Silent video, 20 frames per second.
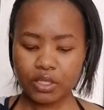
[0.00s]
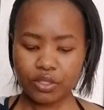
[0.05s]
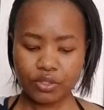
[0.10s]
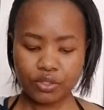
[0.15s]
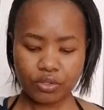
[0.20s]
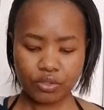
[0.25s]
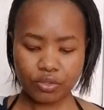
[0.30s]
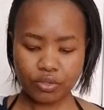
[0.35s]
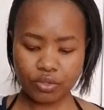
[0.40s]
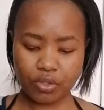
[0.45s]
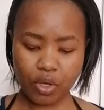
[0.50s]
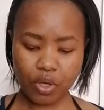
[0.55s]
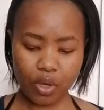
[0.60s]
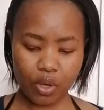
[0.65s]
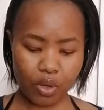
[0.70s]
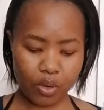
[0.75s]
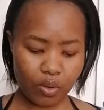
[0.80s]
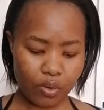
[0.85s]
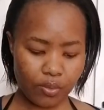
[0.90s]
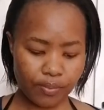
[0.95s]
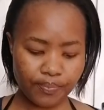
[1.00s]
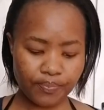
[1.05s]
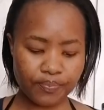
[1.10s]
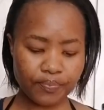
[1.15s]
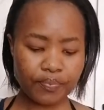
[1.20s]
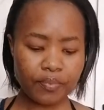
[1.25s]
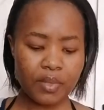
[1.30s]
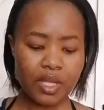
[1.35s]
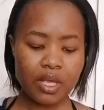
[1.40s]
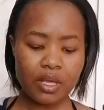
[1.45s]
So
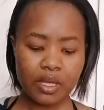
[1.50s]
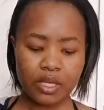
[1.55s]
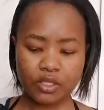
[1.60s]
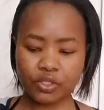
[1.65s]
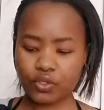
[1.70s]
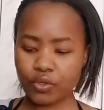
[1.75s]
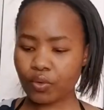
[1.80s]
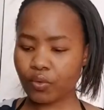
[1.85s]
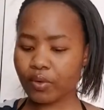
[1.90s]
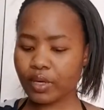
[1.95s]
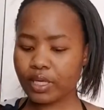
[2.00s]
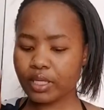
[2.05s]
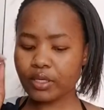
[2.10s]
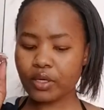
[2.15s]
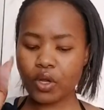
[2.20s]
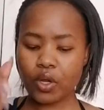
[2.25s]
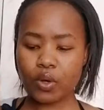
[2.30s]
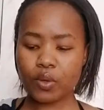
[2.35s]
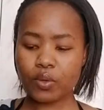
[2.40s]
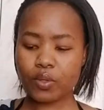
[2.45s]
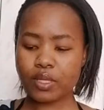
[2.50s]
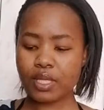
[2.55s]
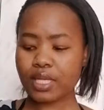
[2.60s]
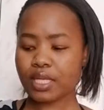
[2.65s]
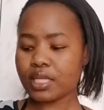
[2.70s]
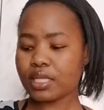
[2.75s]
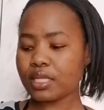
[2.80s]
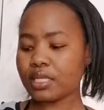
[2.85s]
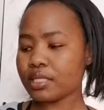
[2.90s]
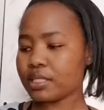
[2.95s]
as you already know
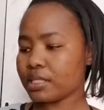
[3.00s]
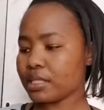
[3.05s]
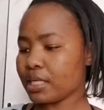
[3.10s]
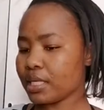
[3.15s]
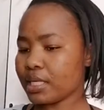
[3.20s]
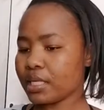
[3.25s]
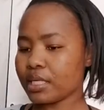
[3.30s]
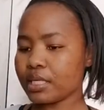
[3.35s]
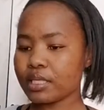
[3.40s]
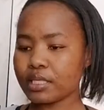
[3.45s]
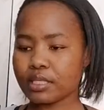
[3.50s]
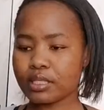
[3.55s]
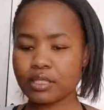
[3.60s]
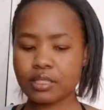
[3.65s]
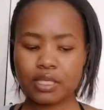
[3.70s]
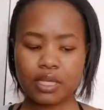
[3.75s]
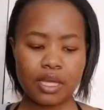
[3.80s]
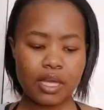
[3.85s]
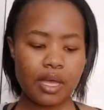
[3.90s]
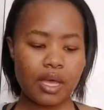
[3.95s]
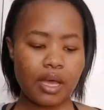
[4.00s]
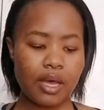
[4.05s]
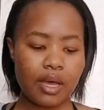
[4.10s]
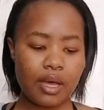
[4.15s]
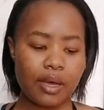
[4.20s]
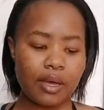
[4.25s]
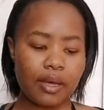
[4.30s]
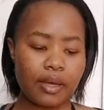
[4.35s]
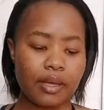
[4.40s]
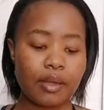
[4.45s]
that this is
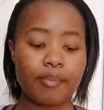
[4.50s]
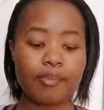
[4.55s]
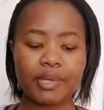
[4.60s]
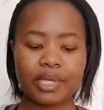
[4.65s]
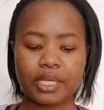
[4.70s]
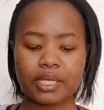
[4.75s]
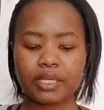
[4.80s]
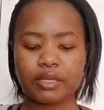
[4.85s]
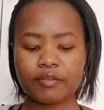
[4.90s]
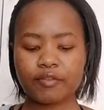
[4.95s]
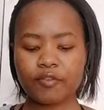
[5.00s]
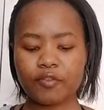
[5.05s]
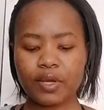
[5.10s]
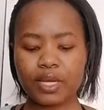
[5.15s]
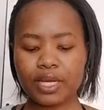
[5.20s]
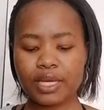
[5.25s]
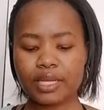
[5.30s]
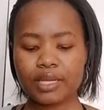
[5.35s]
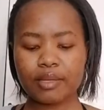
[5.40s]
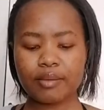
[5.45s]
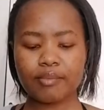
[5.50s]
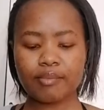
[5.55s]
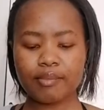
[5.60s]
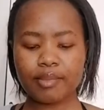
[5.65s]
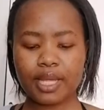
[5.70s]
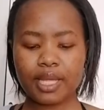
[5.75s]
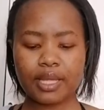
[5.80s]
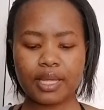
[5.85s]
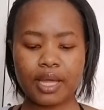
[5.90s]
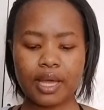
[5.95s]
a beginner friendly
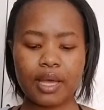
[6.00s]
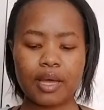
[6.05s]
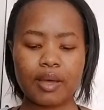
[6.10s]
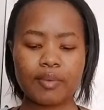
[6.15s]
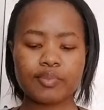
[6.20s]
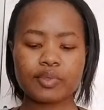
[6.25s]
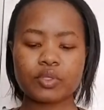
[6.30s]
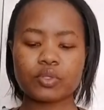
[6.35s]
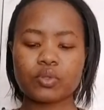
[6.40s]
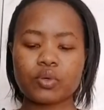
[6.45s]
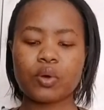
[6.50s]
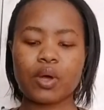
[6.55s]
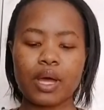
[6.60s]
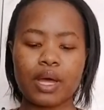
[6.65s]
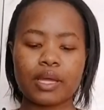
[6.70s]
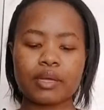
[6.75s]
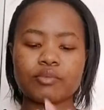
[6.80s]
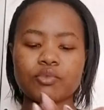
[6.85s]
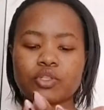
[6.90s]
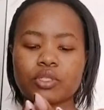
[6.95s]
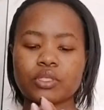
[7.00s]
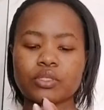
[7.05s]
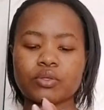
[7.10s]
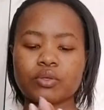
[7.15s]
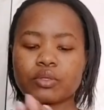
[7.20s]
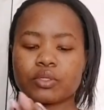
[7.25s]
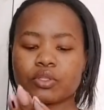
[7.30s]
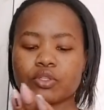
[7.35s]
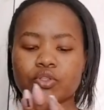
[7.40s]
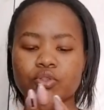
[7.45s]
makeup, so I am
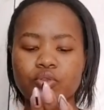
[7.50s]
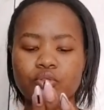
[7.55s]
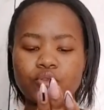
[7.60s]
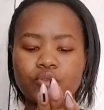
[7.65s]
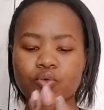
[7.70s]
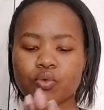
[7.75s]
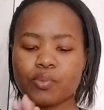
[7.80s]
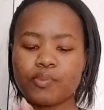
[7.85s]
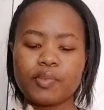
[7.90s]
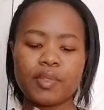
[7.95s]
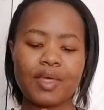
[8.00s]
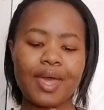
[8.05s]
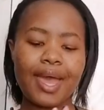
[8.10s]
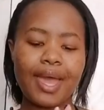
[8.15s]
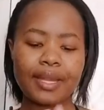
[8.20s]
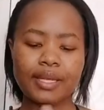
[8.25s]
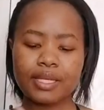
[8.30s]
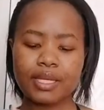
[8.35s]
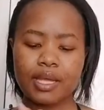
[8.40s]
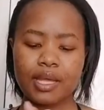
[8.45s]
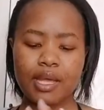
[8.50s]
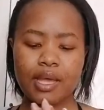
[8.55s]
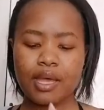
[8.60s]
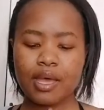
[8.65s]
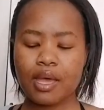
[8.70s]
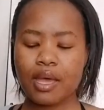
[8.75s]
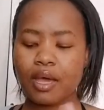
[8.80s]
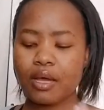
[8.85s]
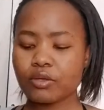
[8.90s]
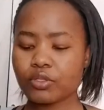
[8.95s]
just going to scoop that
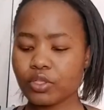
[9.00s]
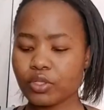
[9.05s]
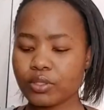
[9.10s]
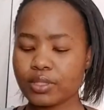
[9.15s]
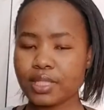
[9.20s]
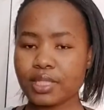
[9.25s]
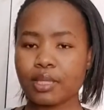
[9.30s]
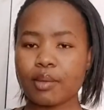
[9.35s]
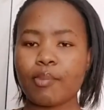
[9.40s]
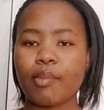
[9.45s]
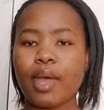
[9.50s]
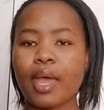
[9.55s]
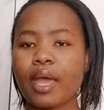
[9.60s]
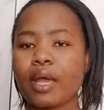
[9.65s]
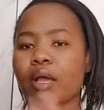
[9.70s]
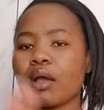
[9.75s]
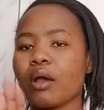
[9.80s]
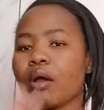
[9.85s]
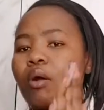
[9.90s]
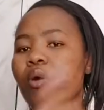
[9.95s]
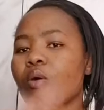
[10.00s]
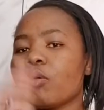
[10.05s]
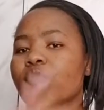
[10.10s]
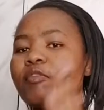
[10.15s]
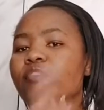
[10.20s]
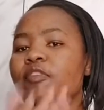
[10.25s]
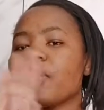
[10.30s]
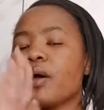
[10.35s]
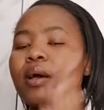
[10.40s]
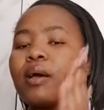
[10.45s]
out using the back
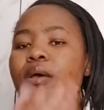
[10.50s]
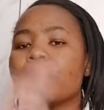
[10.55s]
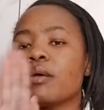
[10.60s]
of